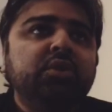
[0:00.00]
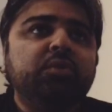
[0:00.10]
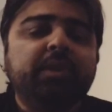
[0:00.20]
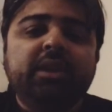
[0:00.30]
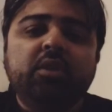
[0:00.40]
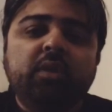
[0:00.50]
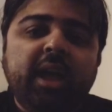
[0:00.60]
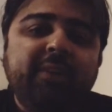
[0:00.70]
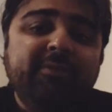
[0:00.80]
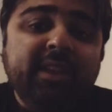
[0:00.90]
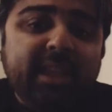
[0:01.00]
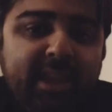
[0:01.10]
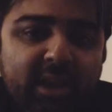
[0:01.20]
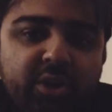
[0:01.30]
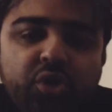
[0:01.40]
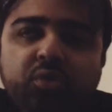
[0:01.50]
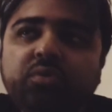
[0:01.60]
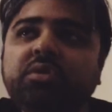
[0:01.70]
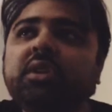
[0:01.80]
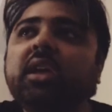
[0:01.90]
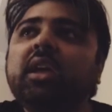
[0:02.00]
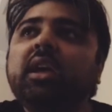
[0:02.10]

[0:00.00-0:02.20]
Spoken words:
So when you have legal issues,